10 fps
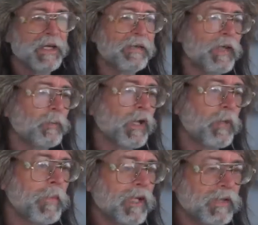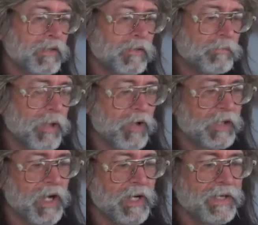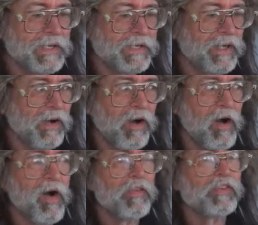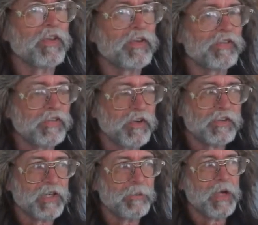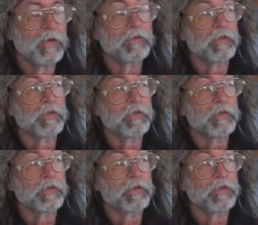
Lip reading: And then when I met Paul and Heidi, all this other stuff came out.